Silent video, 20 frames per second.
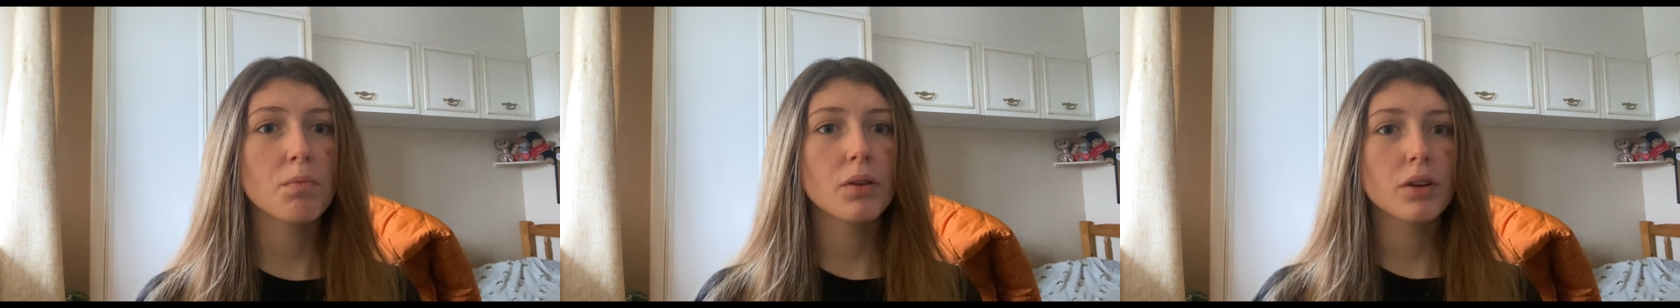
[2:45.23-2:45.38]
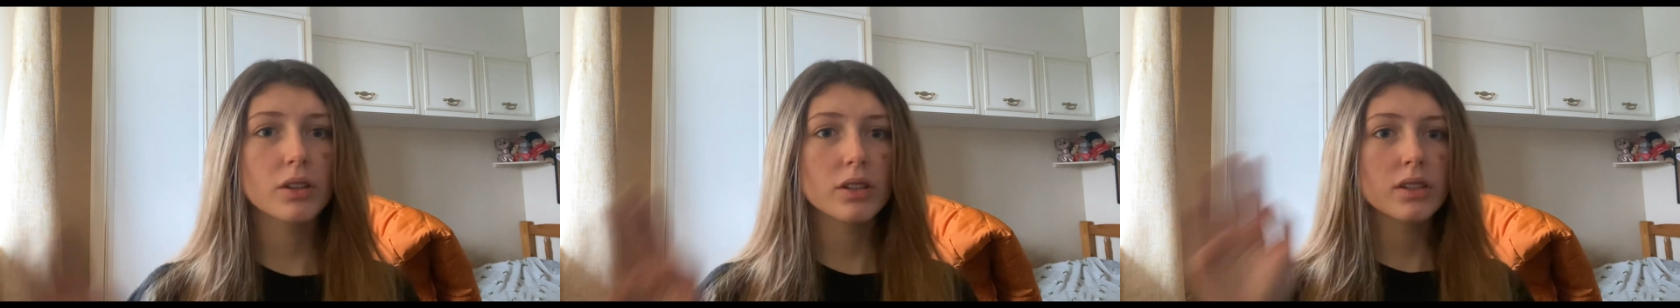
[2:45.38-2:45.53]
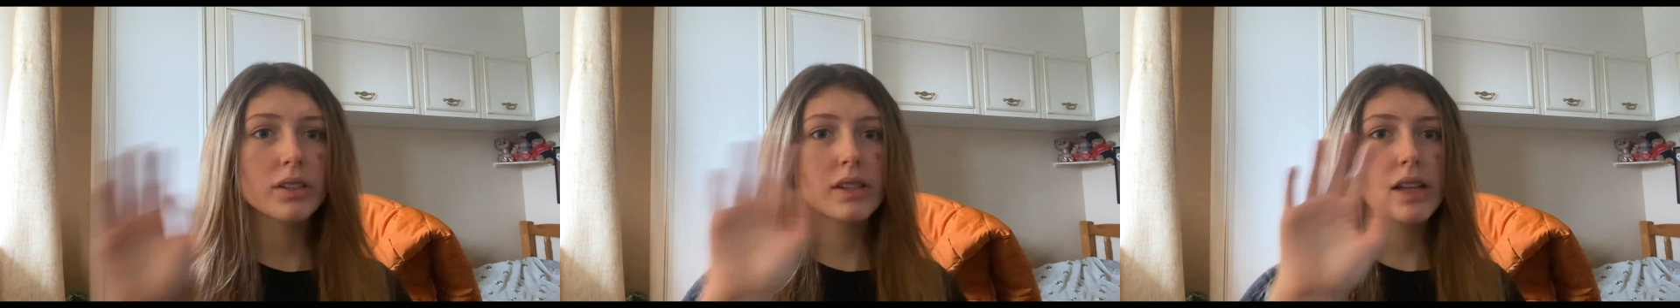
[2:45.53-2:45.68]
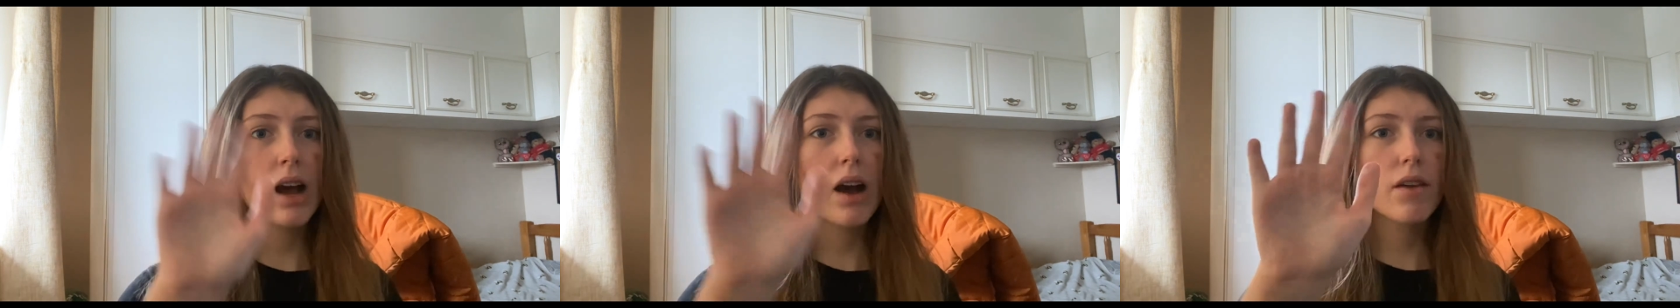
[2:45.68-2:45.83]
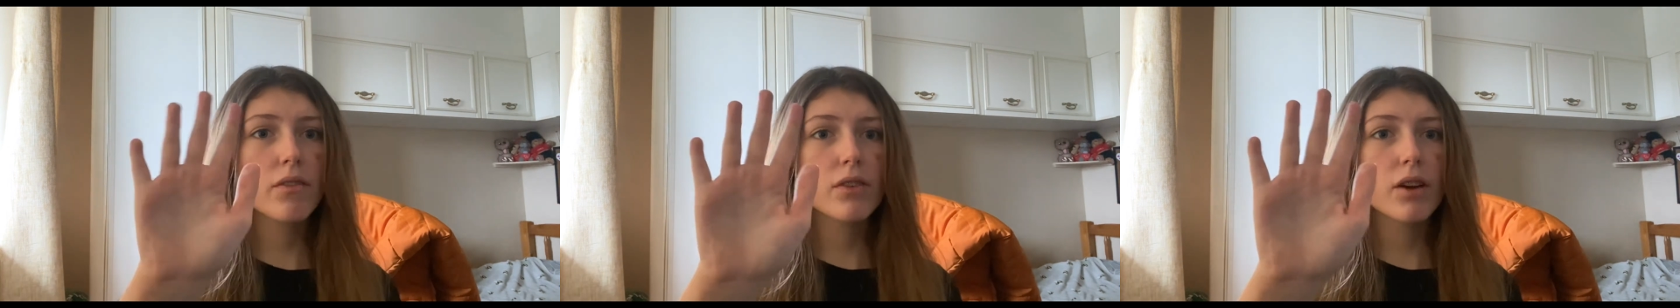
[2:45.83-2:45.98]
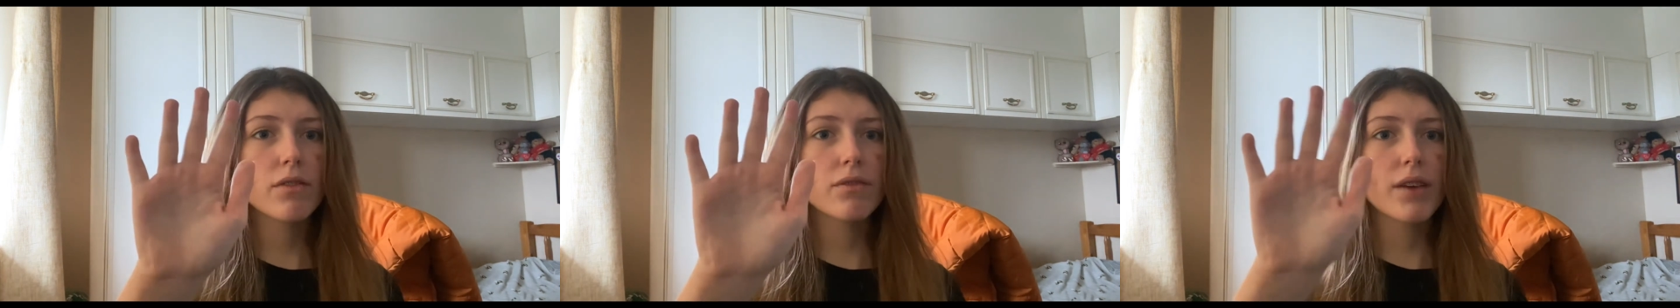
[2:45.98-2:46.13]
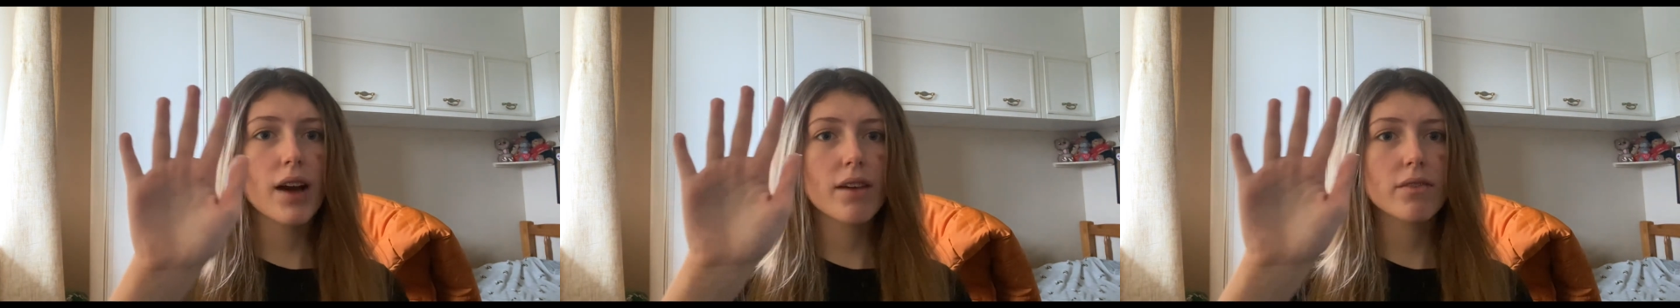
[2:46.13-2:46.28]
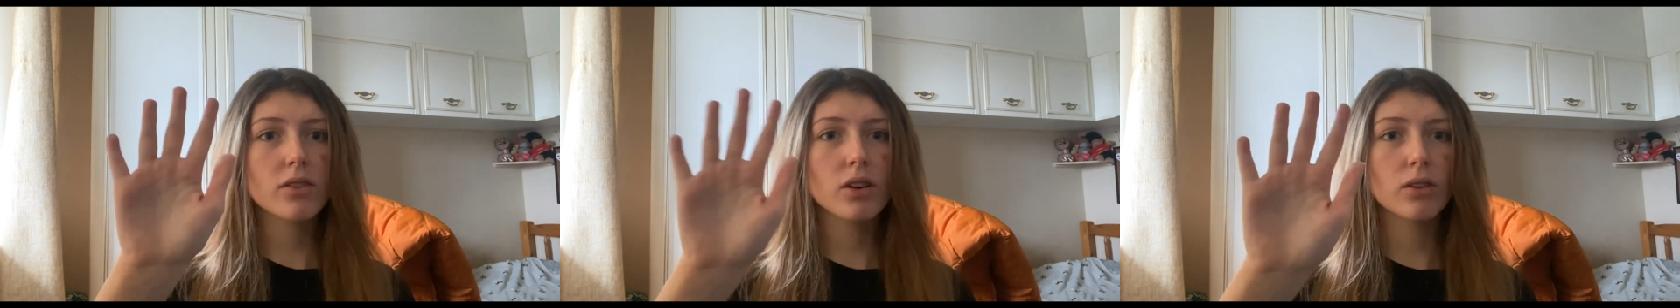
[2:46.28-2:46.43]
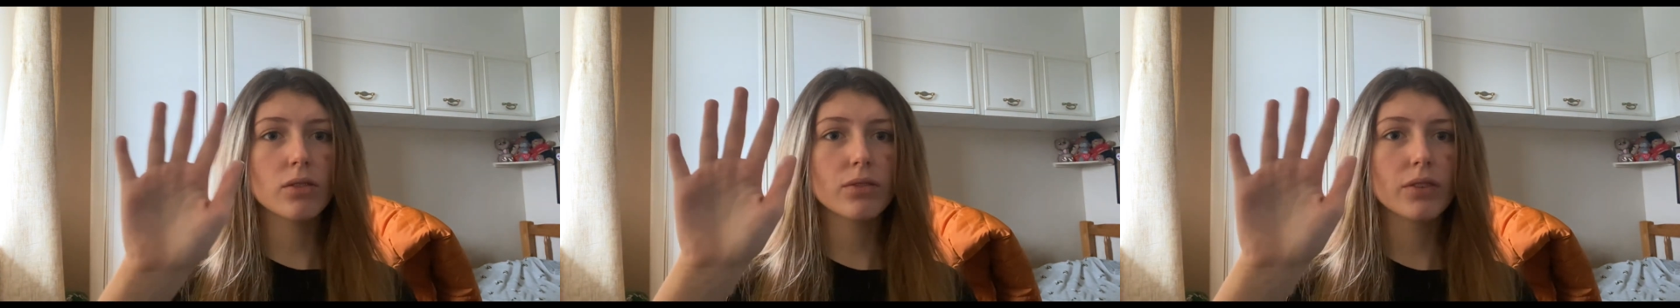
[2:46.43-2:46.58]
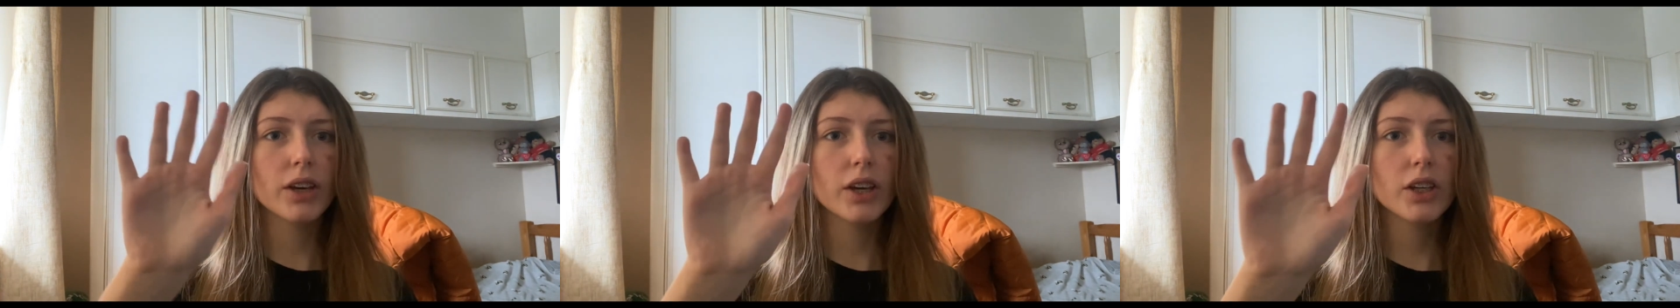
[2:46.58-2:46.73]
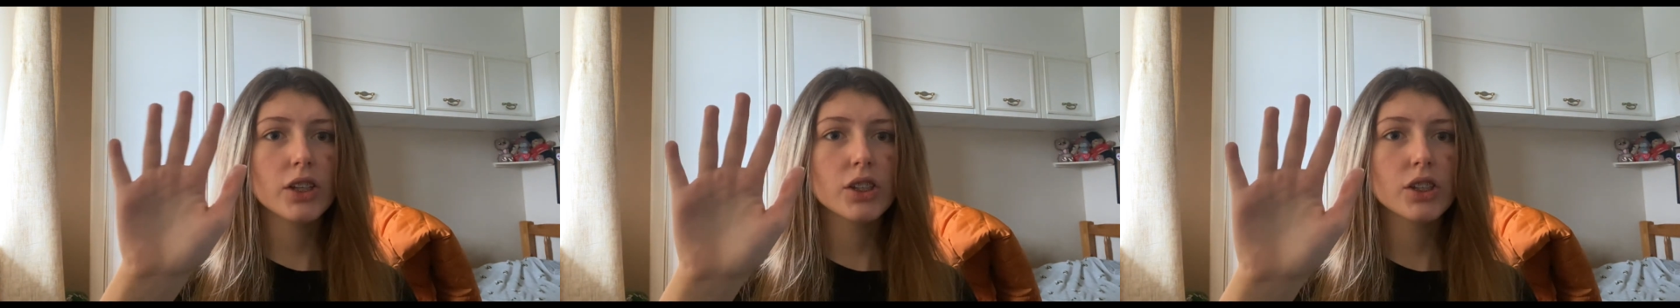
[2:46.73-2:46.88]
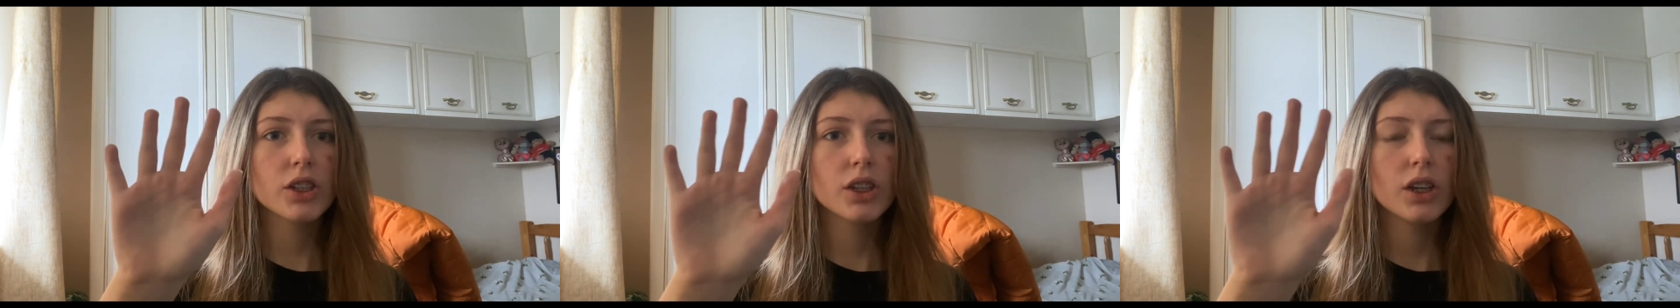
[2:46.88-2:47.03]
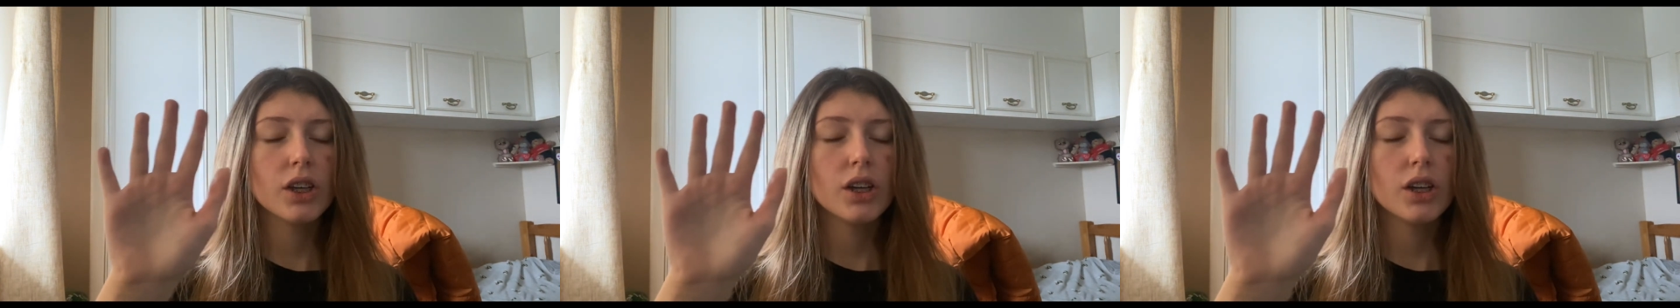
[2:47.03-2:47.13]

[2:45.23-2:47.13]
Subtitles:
but now I've got 5 goldfish,